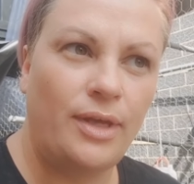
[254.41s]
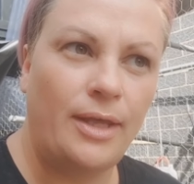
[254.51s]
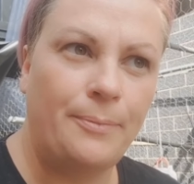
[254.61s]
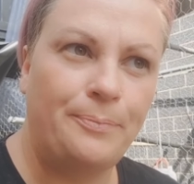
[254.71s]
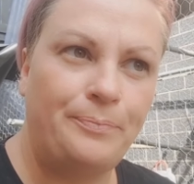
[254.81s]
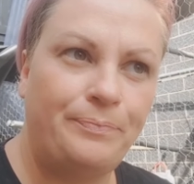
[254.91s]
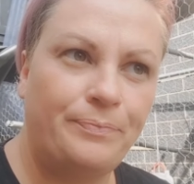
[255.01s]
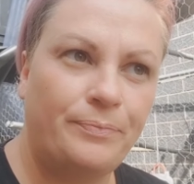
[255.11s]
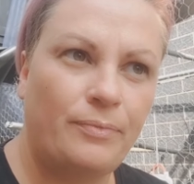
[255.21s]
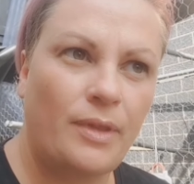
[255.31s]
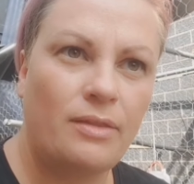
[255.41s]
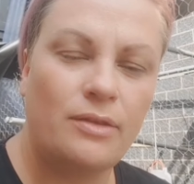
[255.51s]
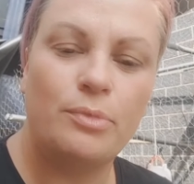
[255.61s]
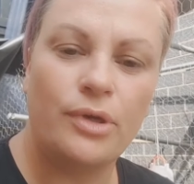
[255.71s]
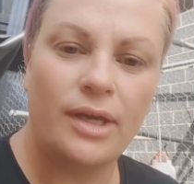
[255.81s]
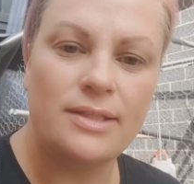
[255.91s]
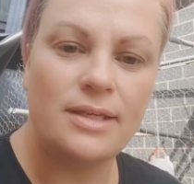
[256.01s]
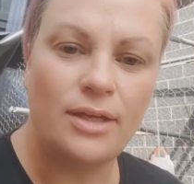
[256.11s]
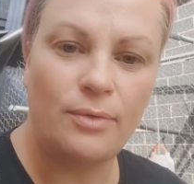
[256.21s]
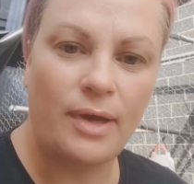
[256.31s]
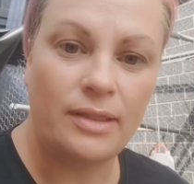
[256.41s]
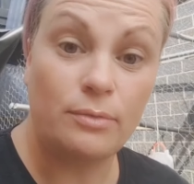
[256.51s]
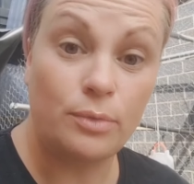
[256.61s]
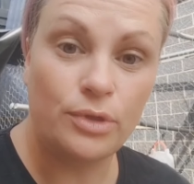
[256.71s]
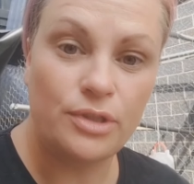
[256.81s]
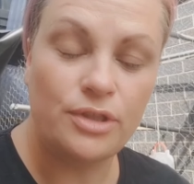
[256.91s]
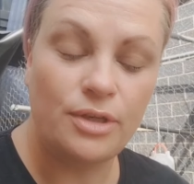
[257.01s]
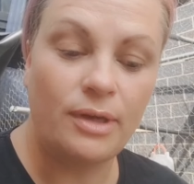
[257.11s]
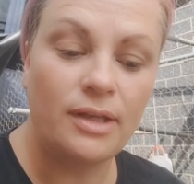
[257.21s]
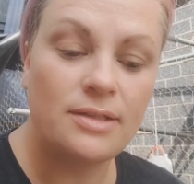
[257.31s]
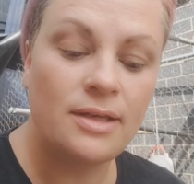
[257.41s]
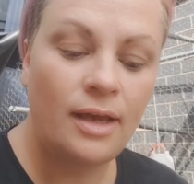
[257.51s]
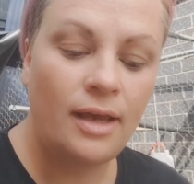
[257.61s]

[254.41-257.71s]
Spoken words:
the bucket and you add the water to it,